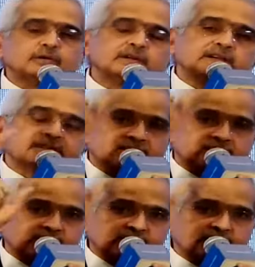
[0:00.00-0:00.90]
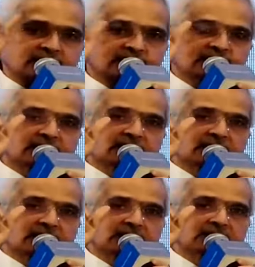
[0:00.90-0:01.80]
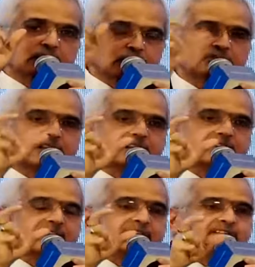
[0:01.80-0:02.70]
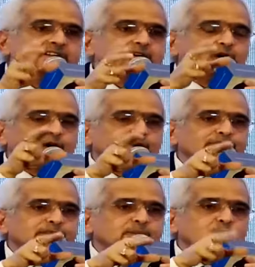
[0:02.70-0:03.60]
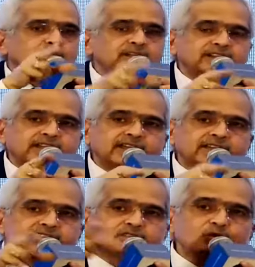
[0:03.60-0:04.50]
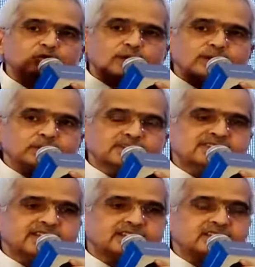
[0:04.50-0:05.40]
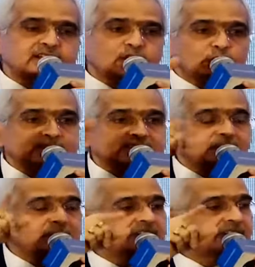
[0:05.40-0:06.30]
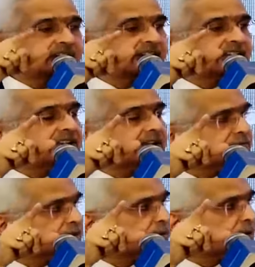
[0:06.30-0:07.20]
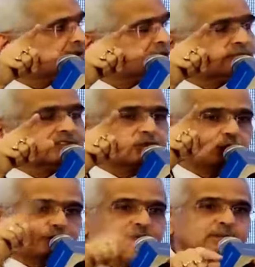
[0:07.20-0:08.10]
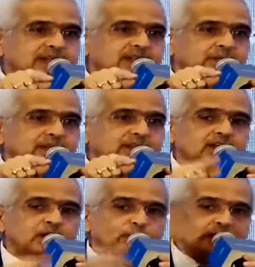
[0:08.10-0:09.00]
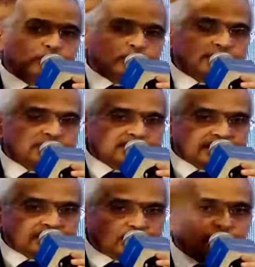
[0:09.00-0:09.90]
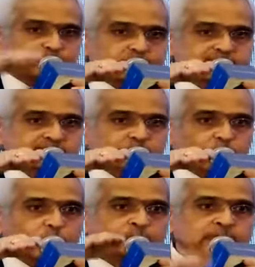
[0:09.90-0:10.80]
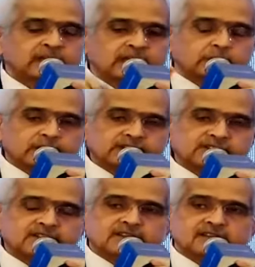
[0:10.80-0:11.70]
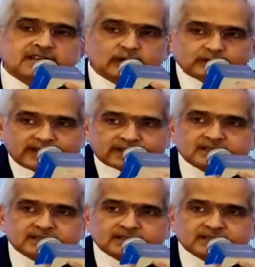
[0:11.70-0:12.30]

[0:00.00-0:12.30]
that earlier neutral rate of 0.8 to 1% was immediately in the aftermath of the COVID pandemic, when potential growth was low. But now that